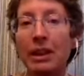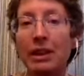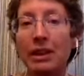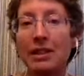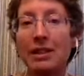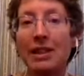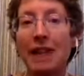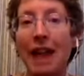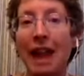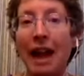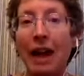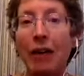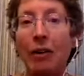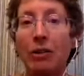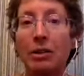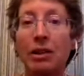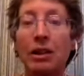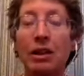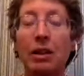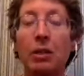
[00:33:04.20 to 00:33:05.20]
this
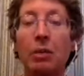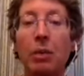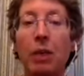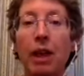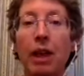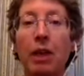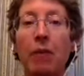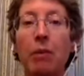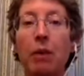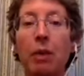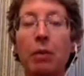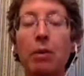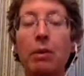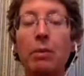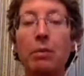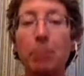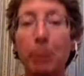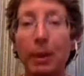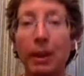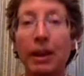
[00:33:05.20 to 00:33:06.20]
out in a way where we
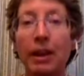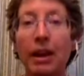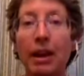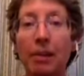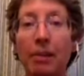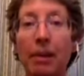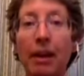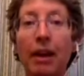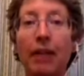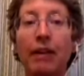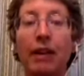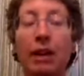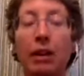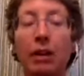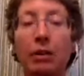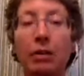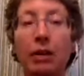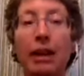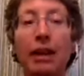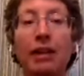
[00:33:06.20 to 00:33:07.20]
bring about a
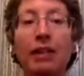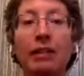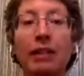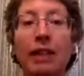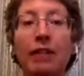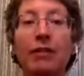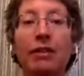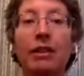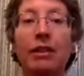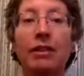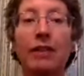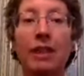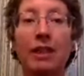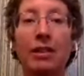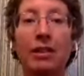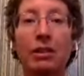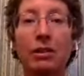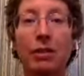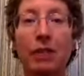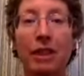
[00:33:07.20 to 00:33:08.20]
greater level of
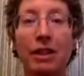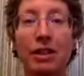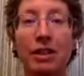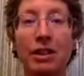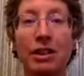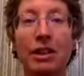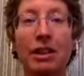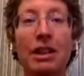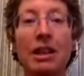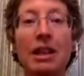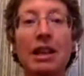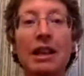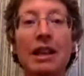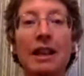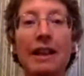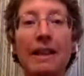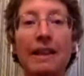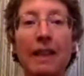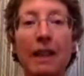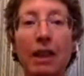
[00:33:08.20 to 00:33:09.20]
integration
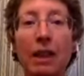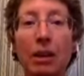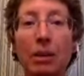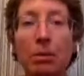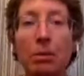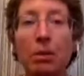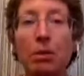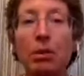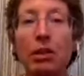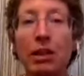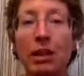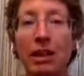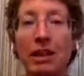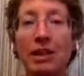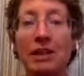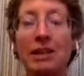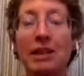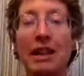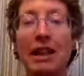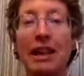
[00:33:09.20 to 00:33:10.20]
in the
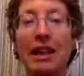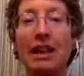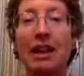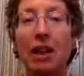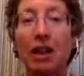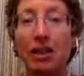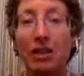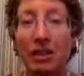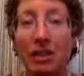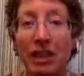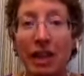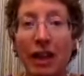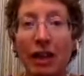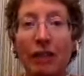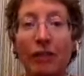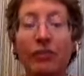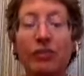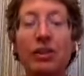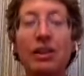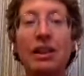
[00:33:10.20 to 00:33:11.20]
communities, in
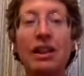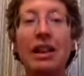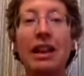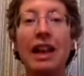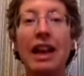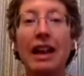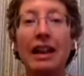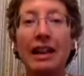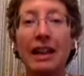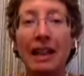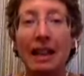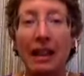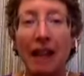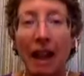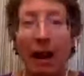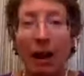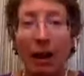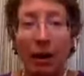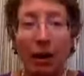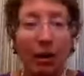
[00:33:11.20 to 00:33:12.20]
ourselves, and in
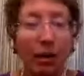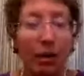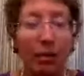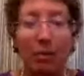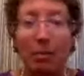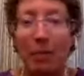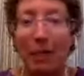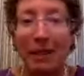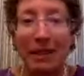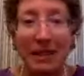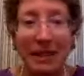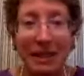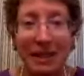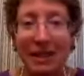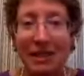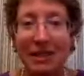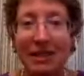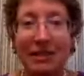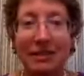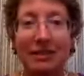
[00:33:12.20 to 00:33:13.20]
our
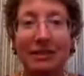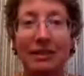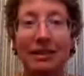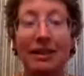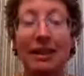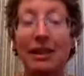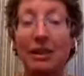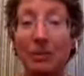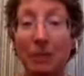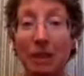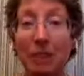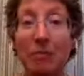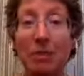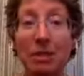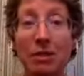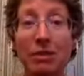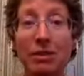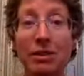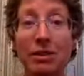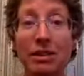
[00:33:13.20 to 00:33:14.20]
mentees. That's what I'm
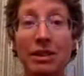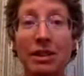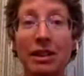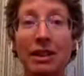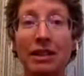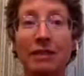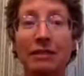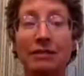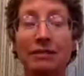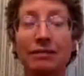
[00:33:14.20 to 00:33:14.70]
interested in.